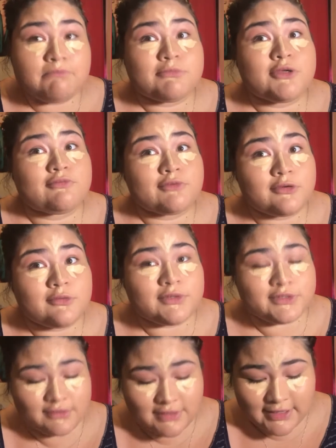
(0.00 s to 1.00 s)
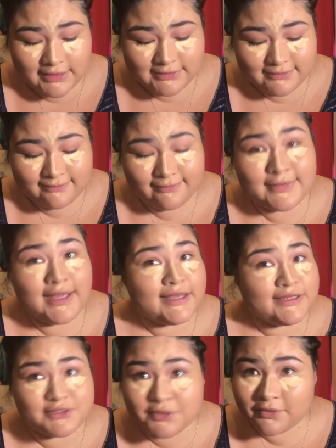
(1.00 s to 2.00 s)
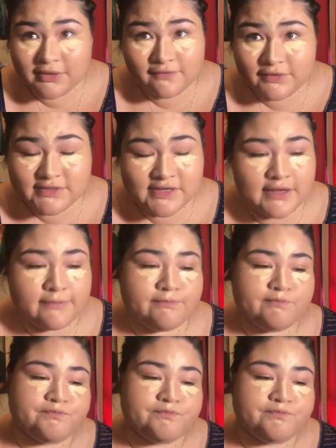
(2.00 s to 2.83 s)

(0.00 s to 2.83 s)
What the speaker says: Be real with you guys. I don't every time.